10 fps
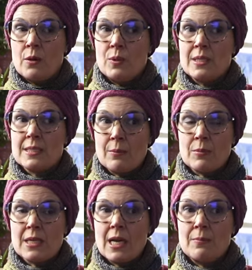We
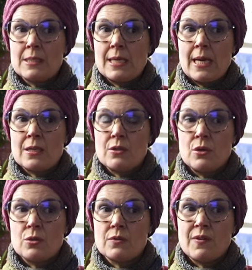sometimes get
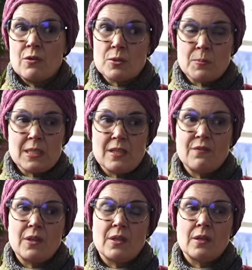those very
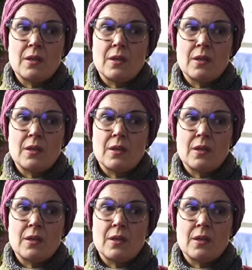specific